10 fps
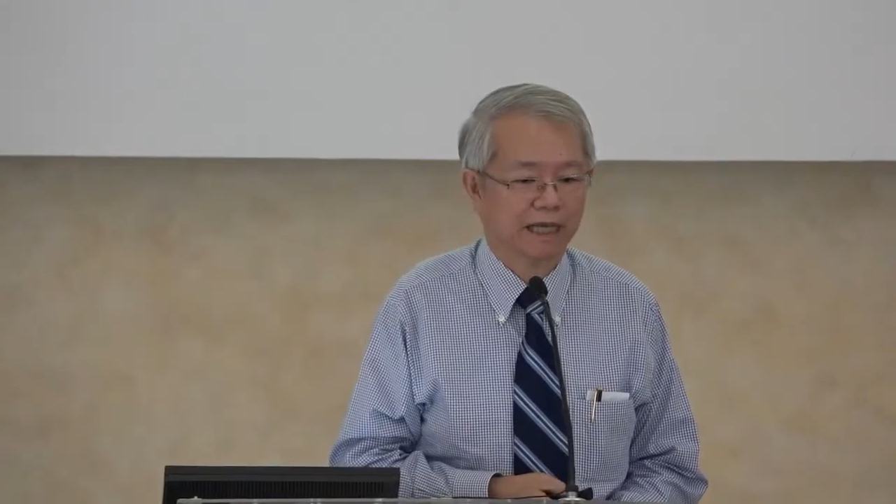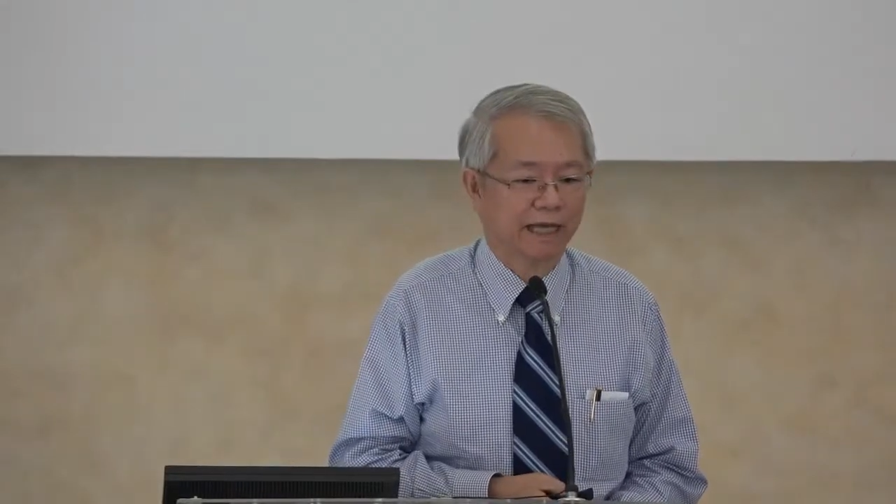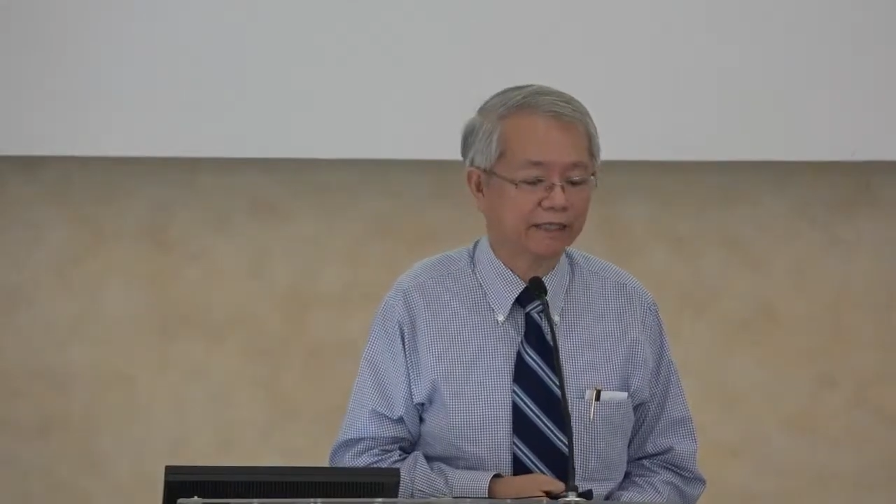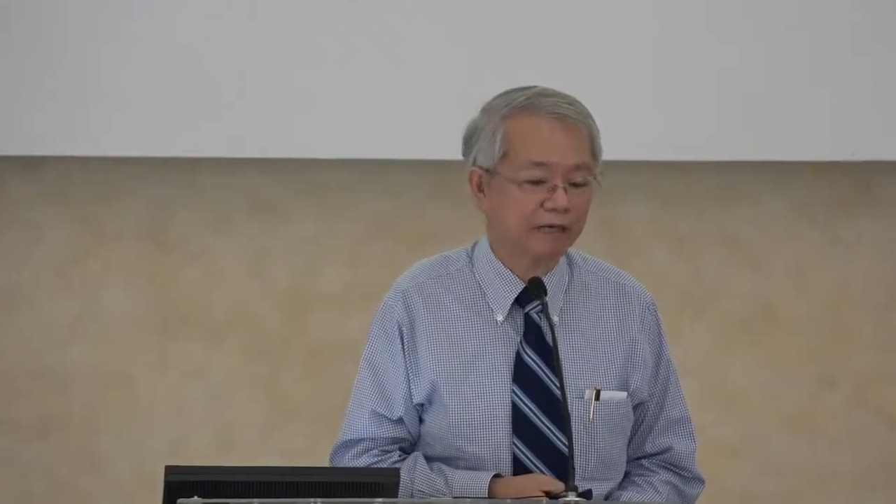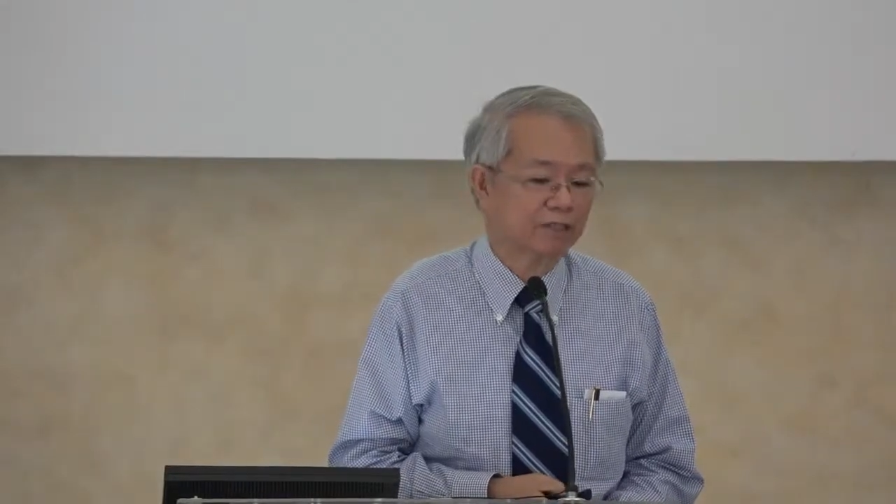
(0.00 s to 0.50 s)

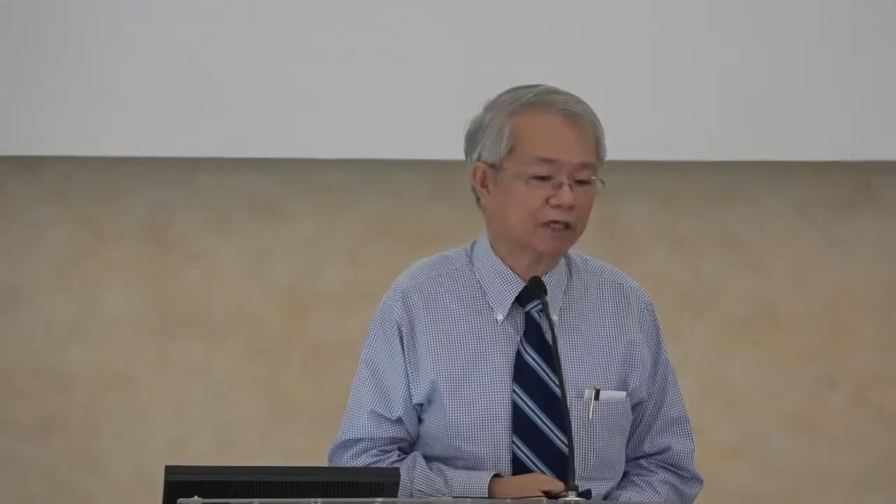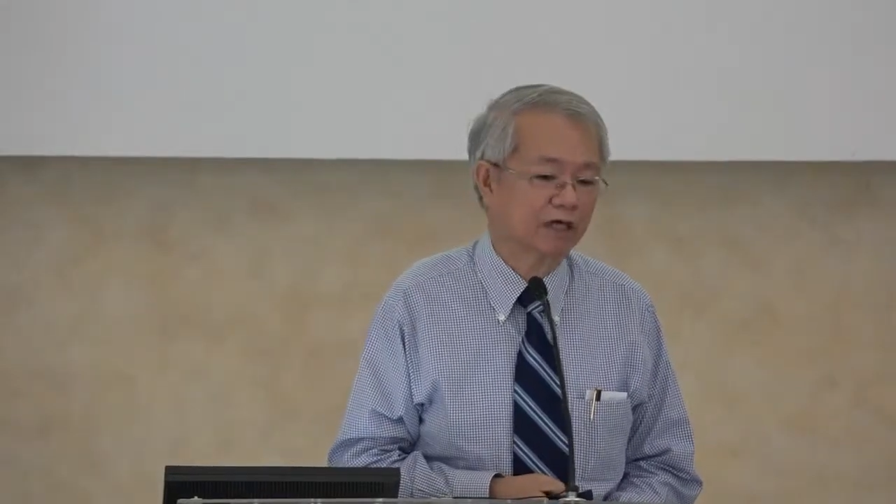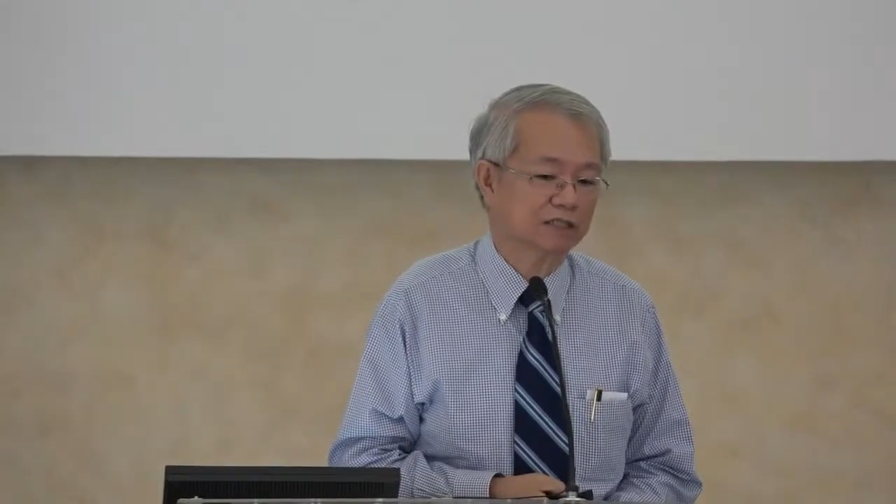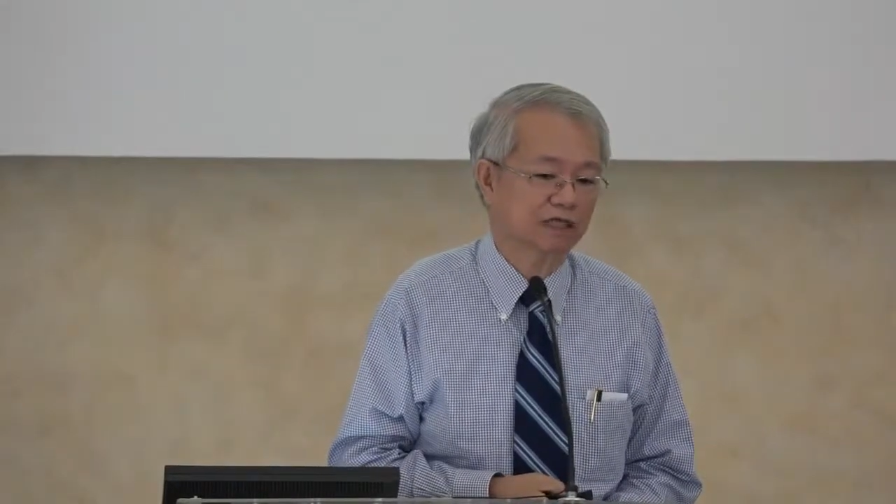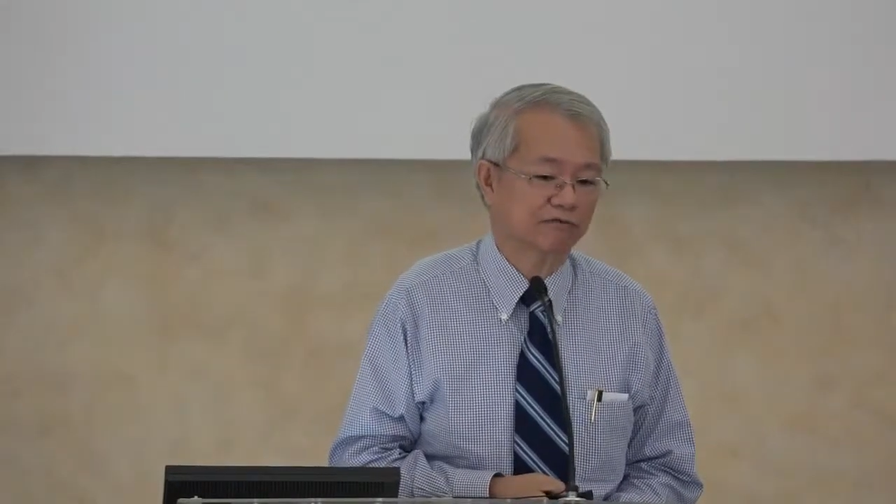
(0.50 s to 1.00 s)
And then
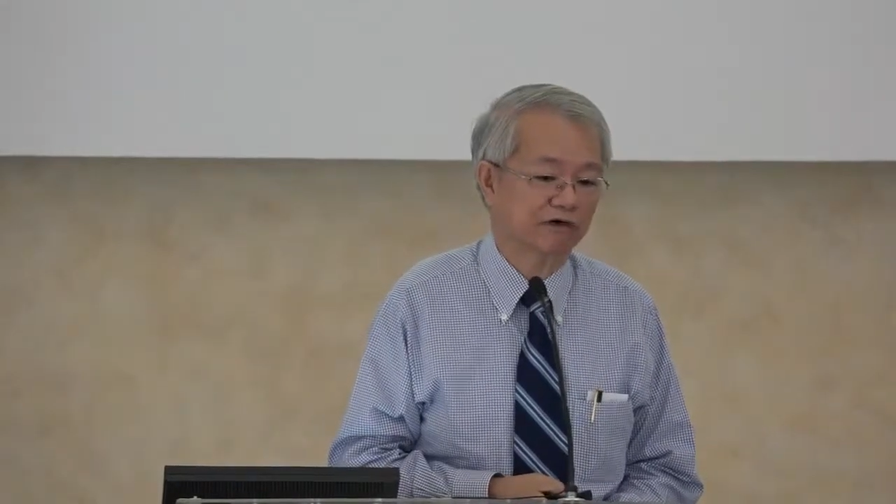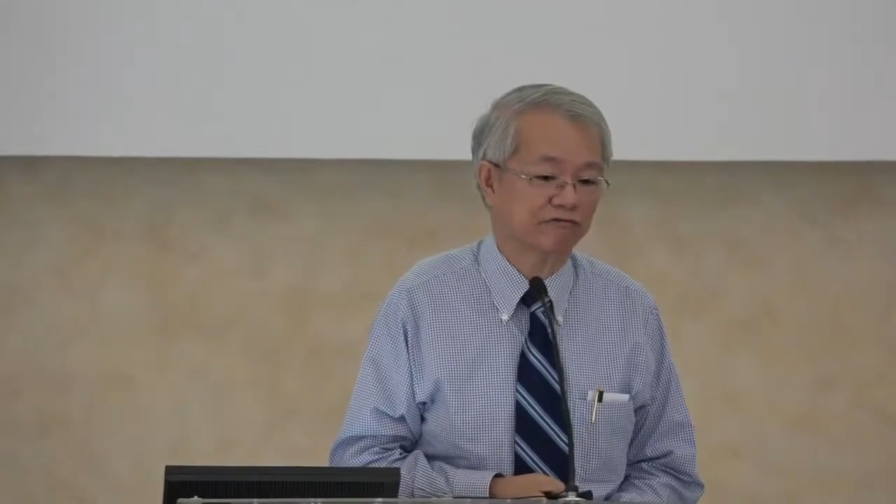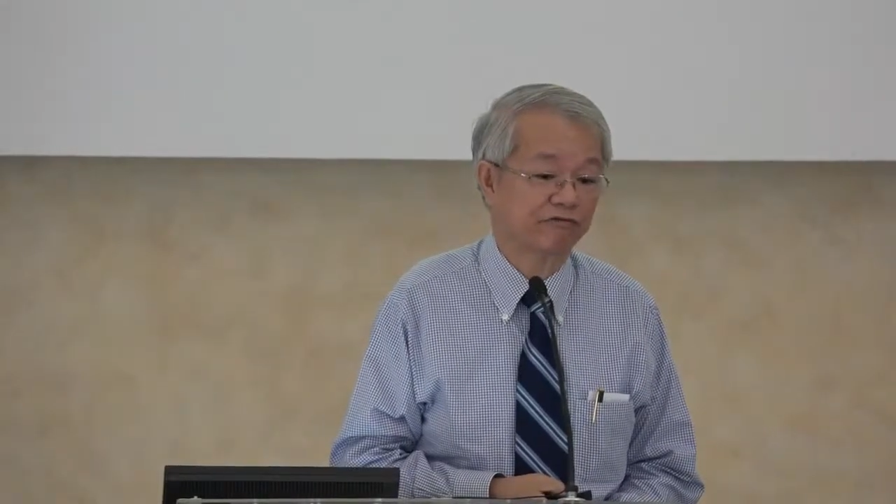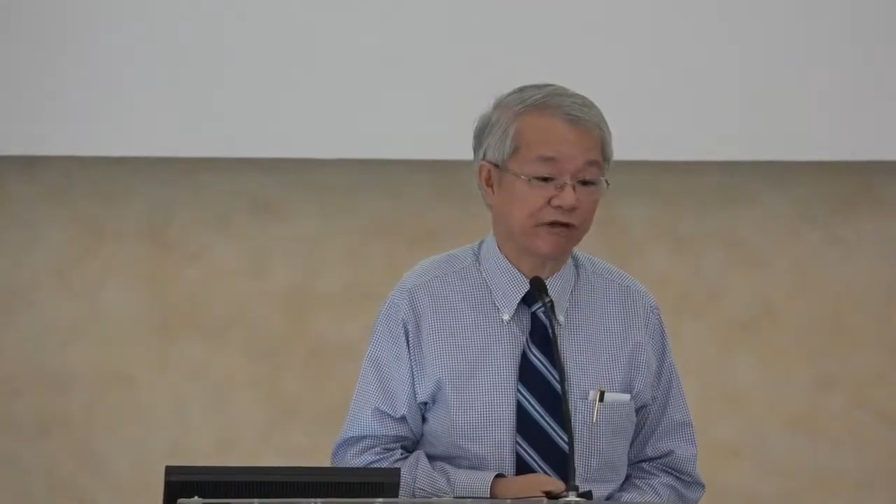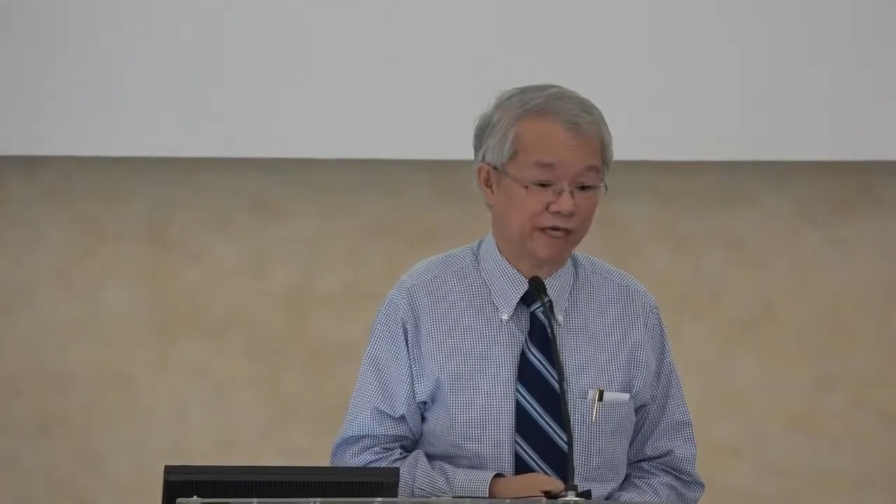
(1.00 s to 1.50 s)
because of the
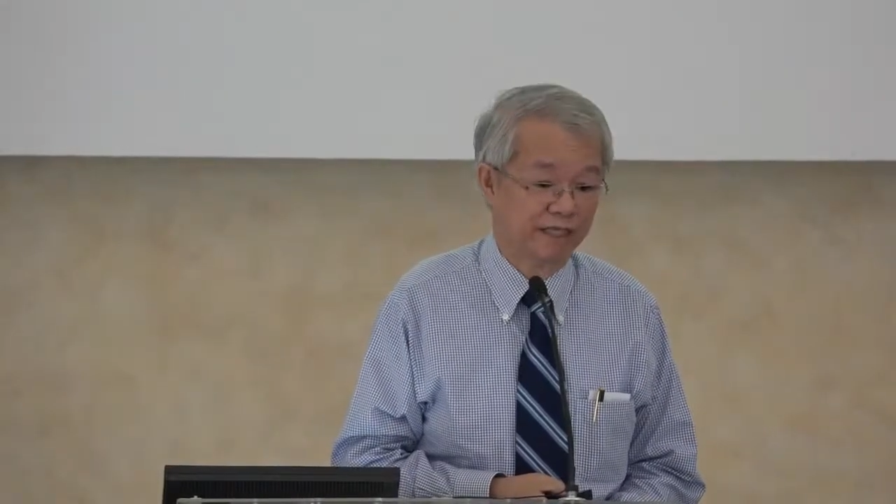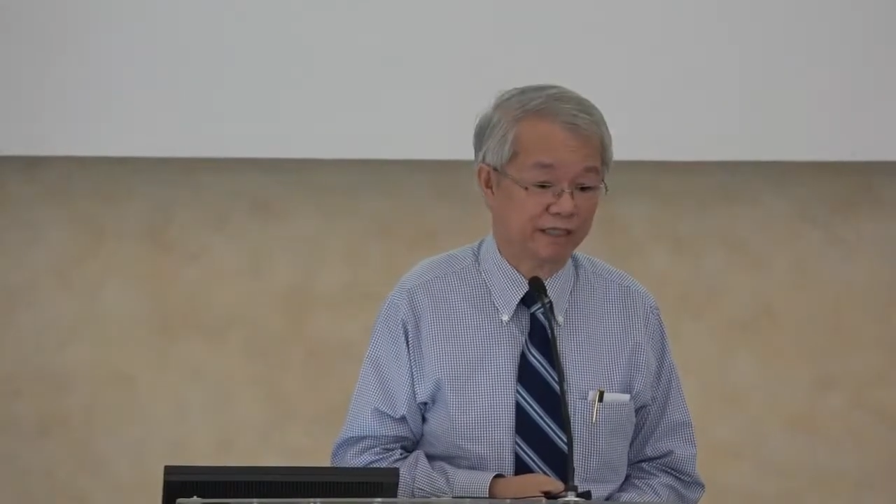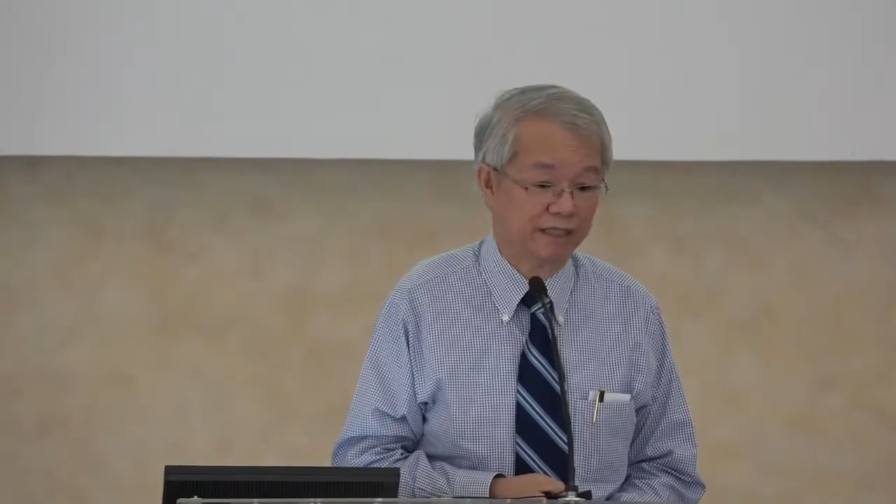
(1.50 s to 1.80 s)
faith,